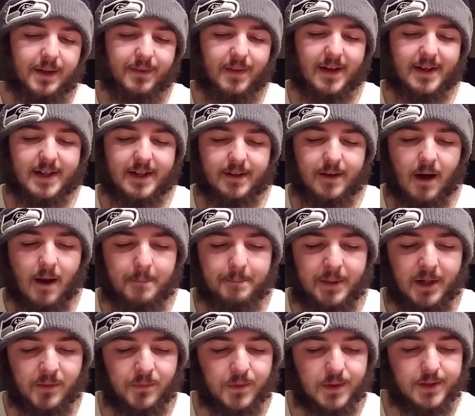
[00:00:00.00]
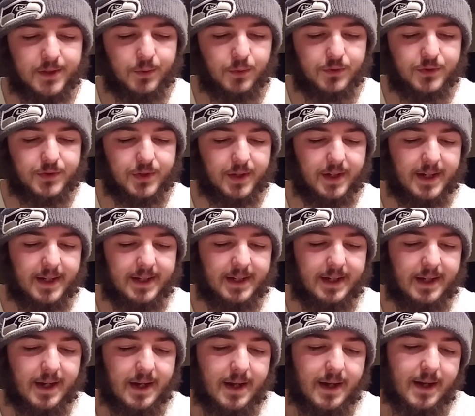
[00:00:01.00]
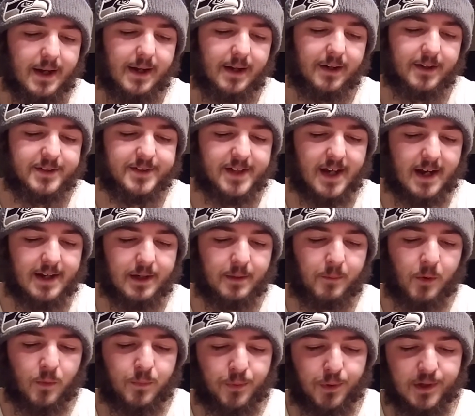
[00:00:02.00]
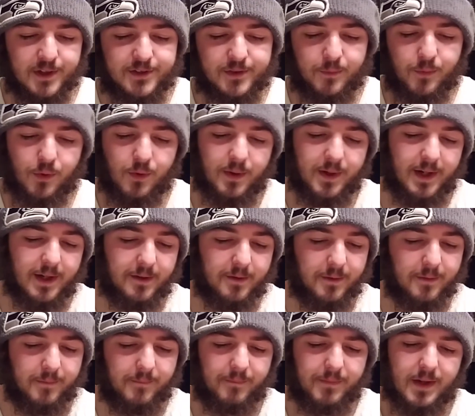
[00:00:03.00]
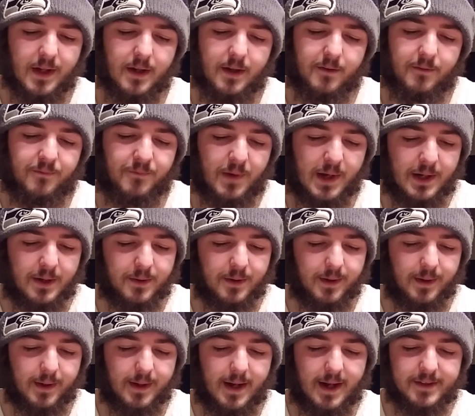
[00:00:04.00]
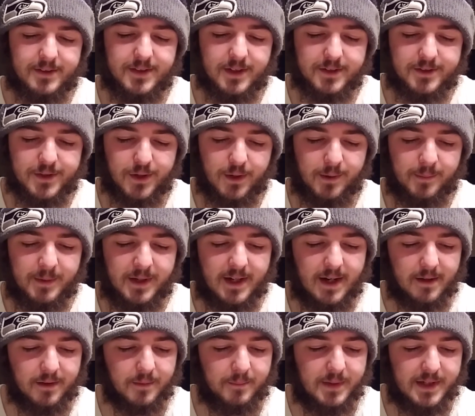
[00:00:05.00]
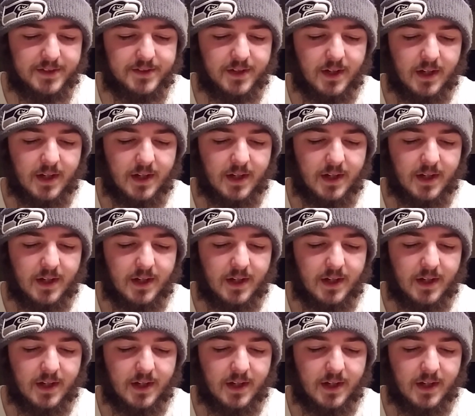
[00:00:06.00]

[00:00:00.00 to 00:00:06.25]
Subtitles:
They cannot be reduced to any assignable principle and interfere as disturbing elements